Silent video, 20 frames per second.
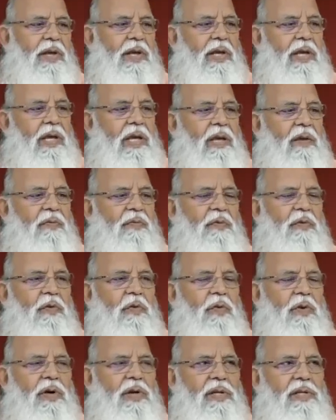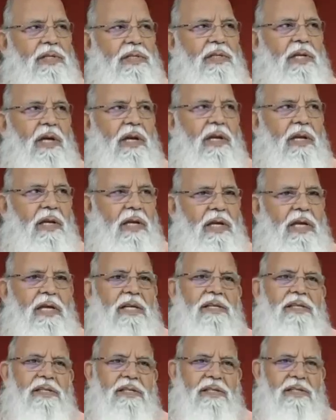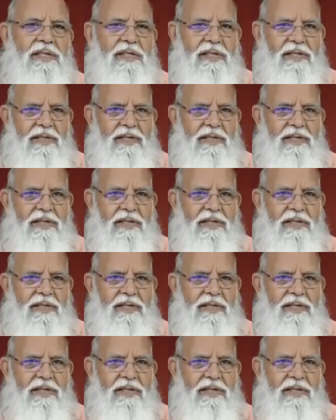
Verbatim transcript: If your son is